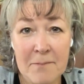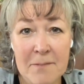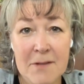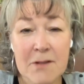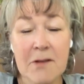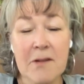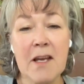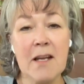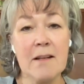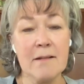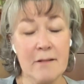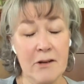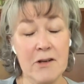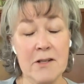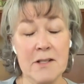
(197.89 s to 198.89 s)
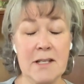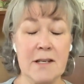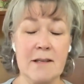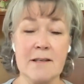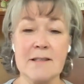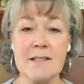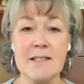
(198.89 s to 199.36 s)
So they learn
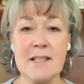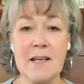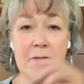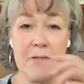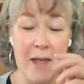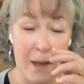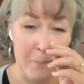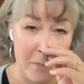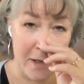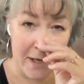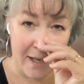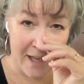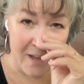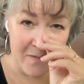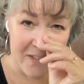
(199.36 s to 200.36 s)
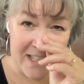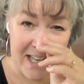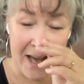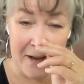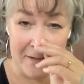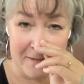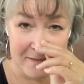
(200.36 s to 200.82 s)
to stuff that, but it comes
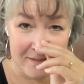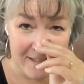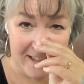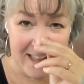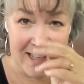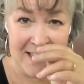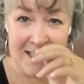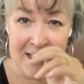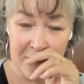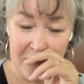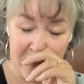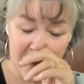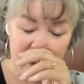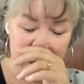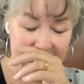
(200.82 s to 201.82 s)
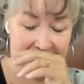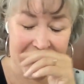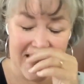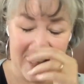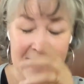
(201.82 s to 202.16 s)
out in different ways.